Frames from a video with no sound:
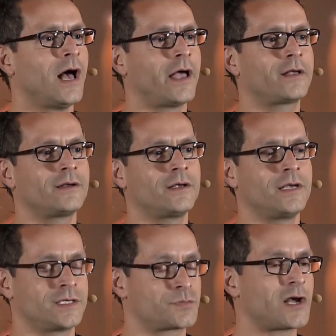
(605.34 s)
I could
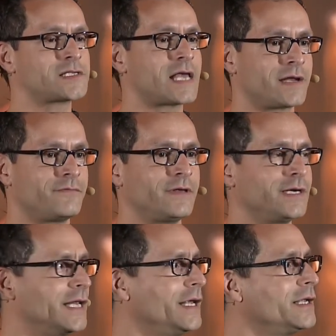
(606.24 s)
express that
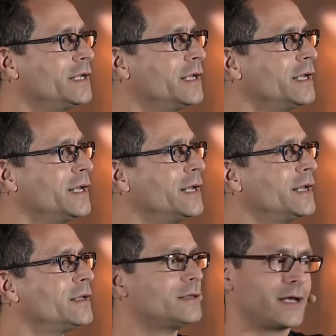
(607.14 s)
brands can't really be
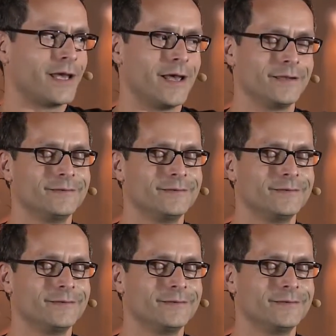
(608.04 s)
on there yet yet